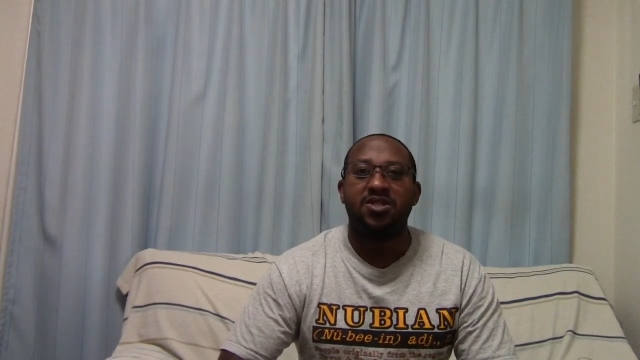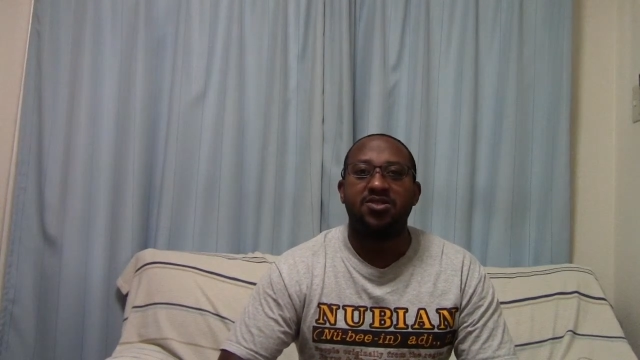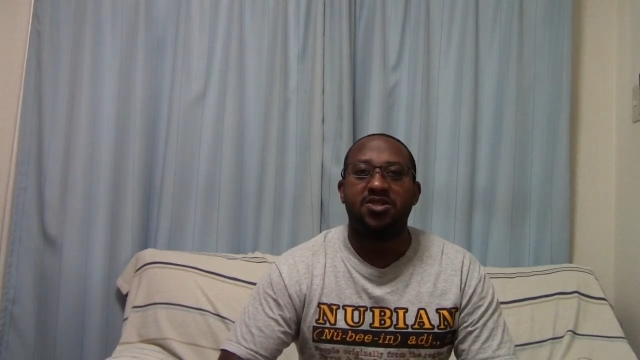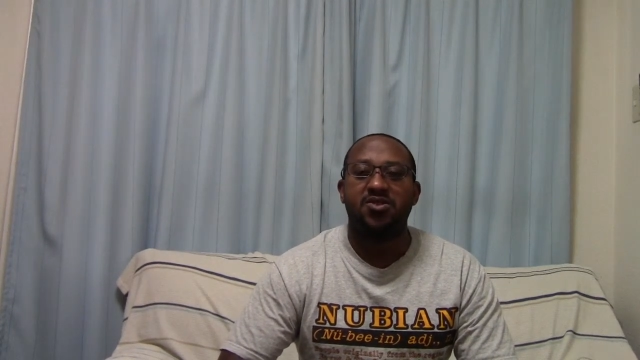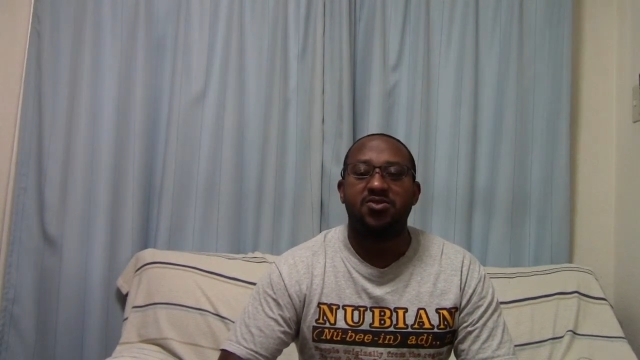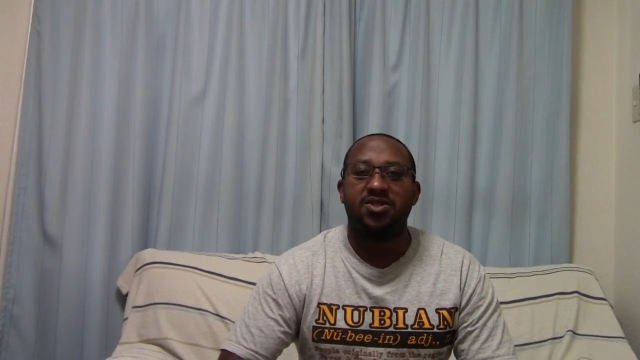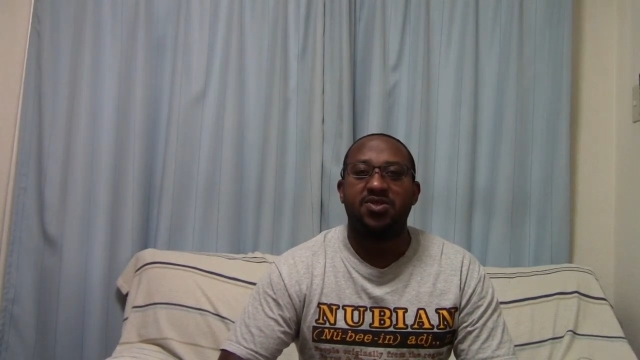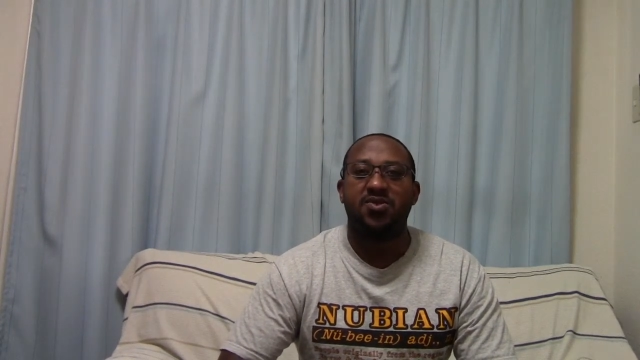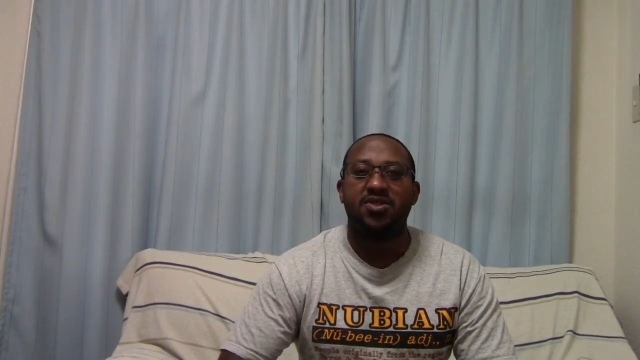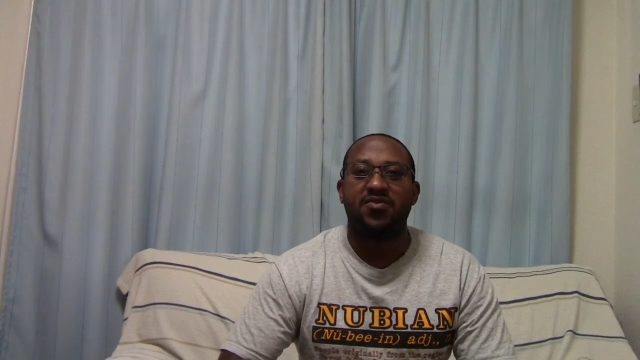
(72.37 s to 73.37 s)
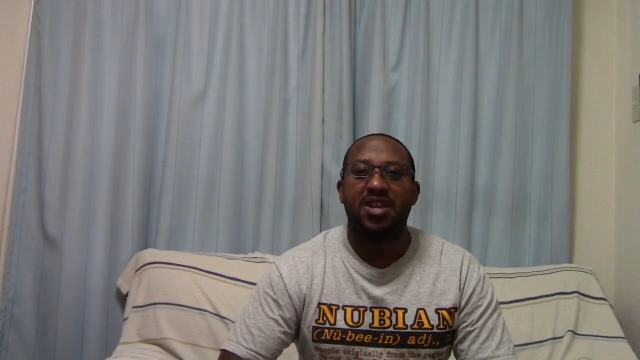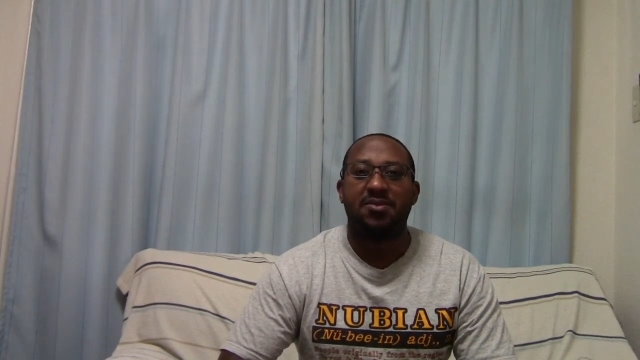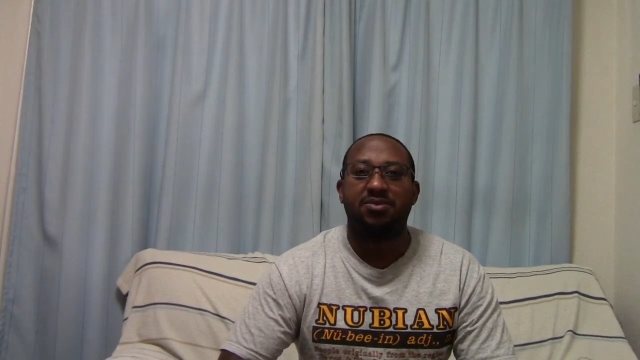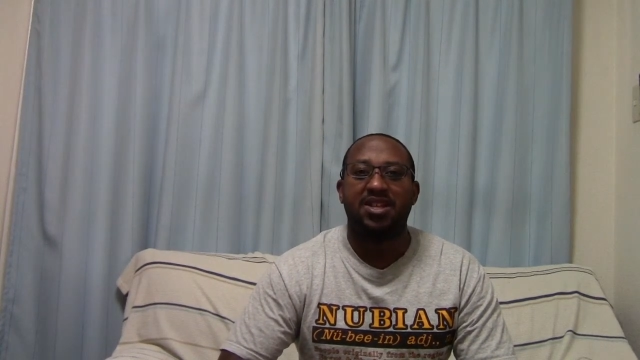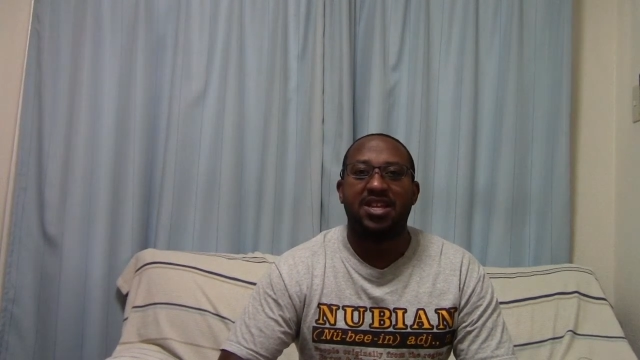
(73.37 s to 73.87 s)
you know, you go to a store and if
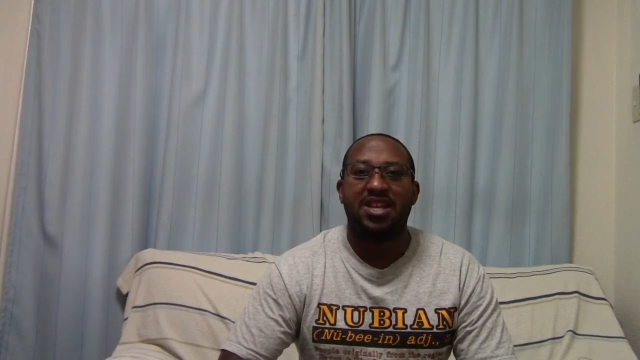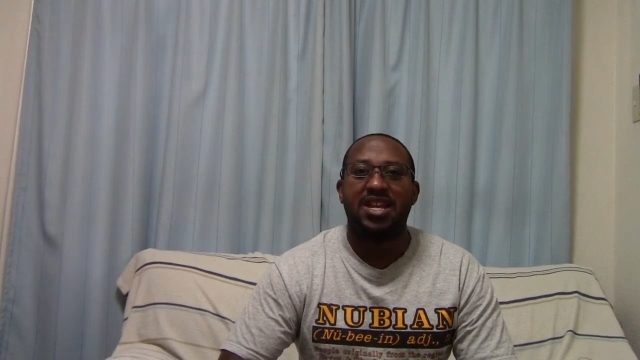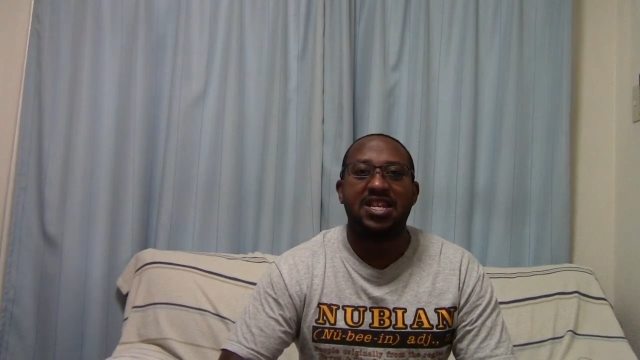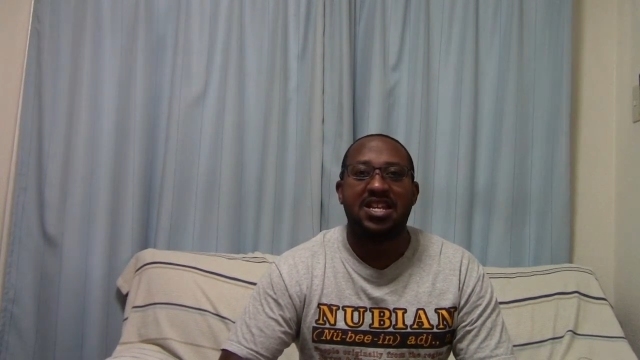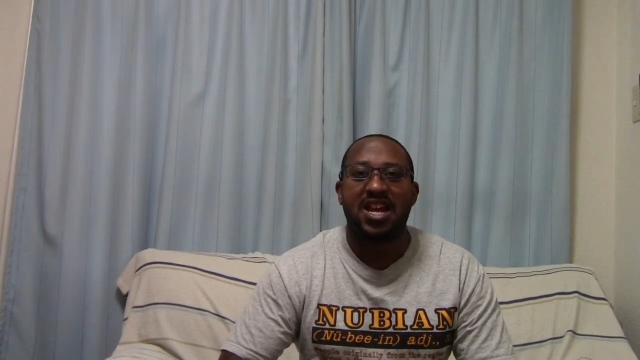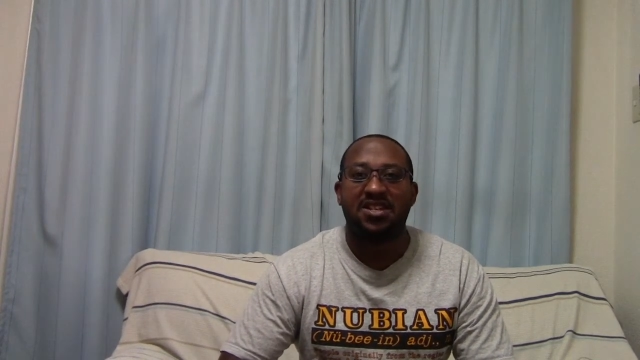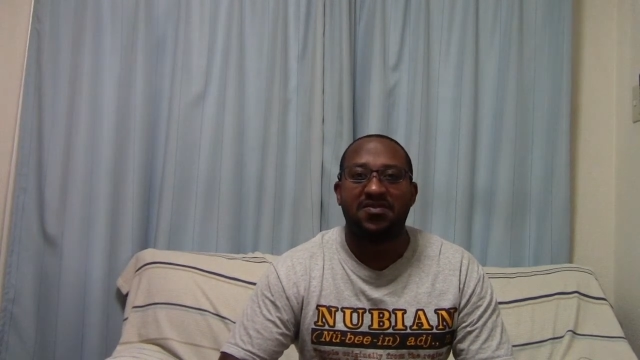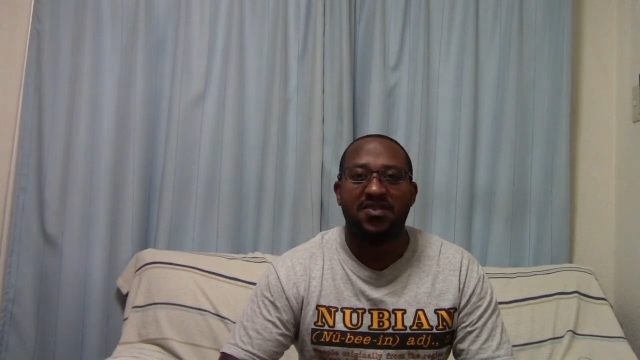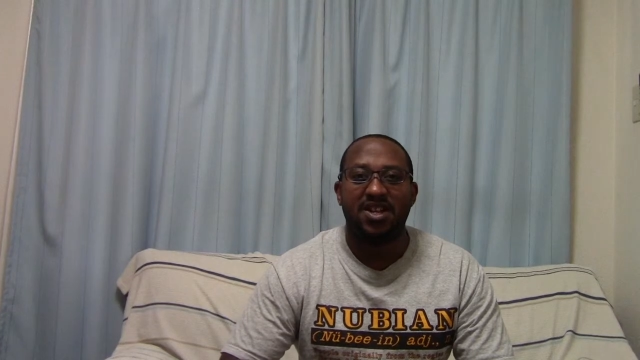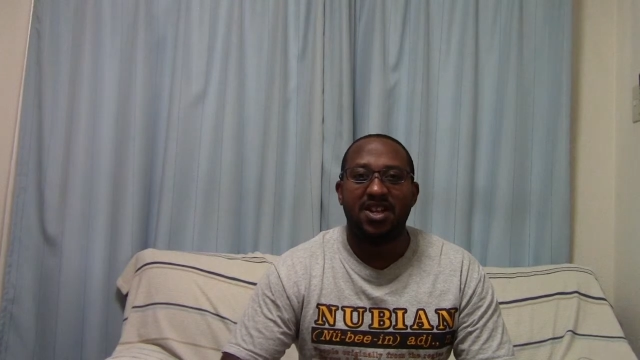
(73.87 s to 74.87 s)
they play any kind of